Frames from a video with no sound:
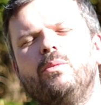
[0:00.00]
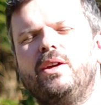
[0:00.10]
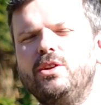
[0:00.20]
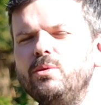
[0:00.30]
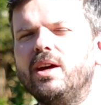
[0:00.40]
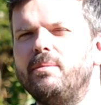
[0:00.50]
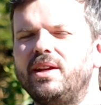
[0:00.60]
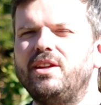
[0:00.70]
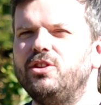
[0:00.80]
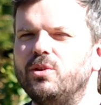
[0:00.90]
where you come
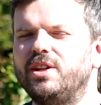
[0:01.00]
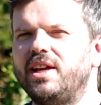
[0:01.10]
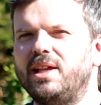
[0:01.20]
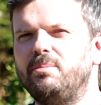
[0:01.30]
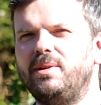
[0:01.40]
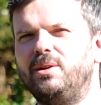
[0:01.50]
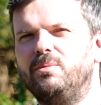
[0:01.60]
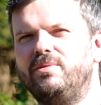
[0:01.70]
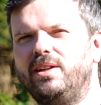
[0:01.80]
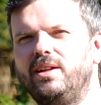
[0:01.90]
in, and you're going to help me,
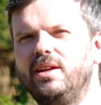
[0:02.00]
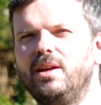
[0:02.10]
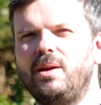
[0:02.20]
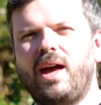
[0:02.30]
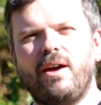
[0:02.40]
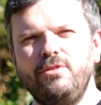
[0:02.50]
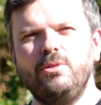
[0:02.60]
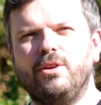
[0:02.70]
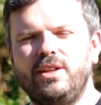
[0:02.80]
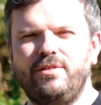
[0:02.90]
hopefully. Have you
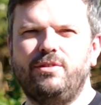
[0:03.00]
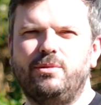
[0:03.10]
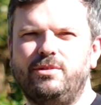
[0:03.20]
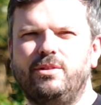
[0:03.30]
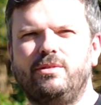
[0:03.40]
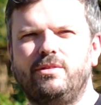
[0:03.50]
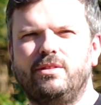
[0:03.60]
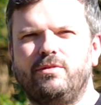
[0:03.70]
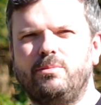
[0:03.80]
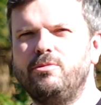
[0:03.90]
got any photos
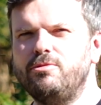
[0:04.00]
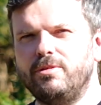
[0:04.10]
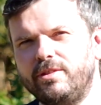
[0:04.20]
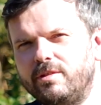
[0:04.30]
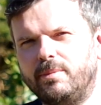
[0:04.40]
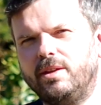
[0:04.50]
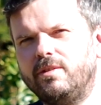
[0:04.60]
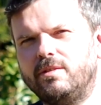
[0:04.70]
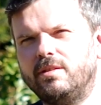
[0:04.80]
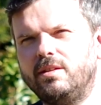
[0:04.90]
from
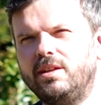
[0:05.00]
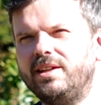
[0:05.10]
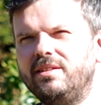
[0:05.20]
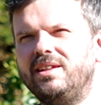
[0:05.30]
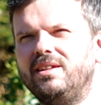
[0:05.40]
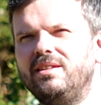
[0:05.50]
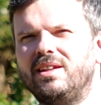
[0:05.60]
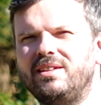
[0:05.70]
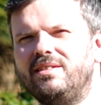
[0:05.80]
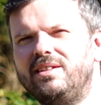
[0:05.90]
Christmas
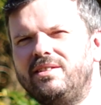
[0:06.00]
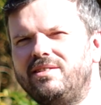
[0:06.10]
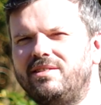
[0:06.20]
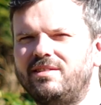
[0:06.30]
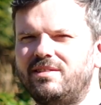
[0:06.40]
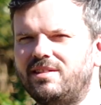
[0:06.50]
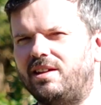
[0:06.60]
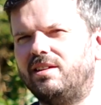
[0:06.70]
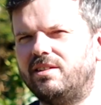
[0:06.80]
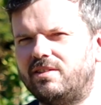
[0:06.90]

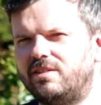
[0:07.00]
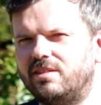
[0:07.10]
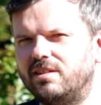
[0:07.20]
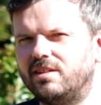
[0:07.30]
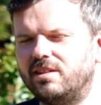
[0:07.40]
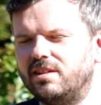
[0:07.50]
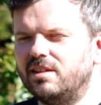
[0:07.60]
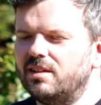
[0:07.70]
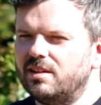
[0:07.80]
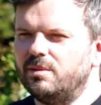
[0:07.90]
1996?
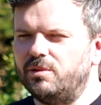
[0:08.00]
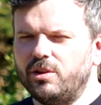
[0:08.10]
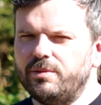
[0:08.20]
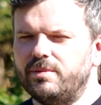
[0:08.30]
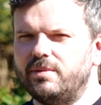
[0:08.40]
We've got